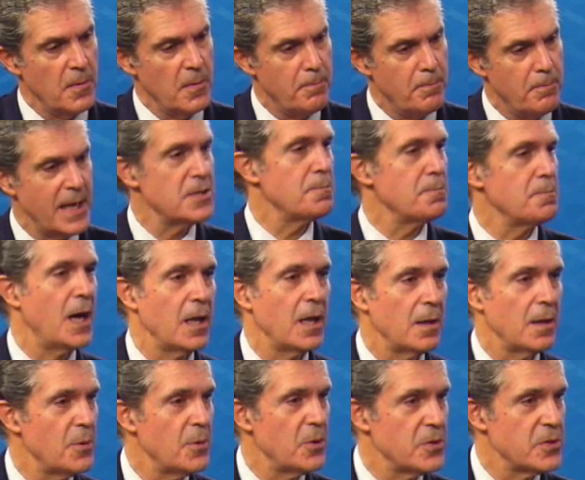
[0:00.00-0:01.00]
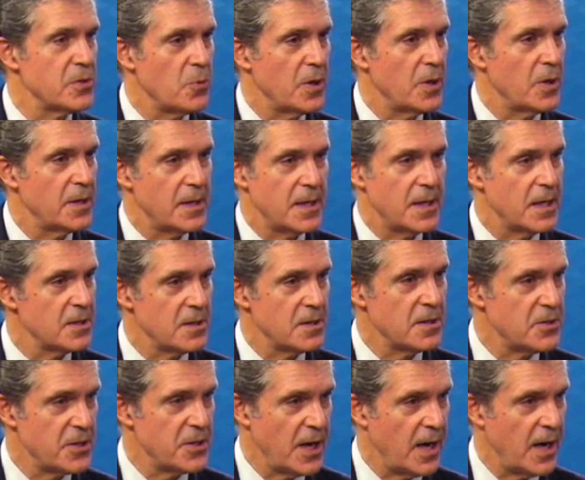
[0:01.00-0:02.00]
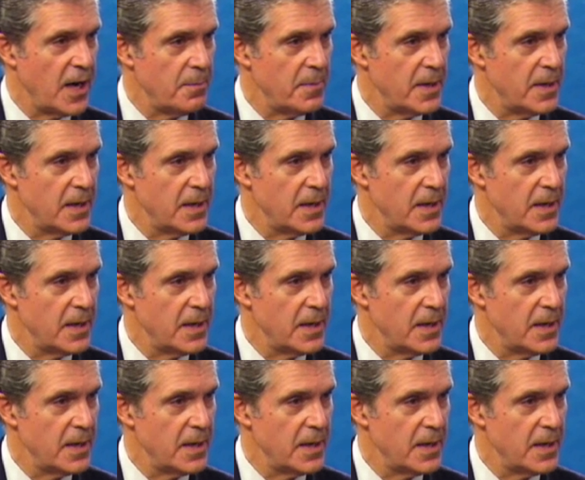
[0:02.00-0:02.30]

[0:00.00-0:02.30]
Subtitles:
best polymer is one that does its job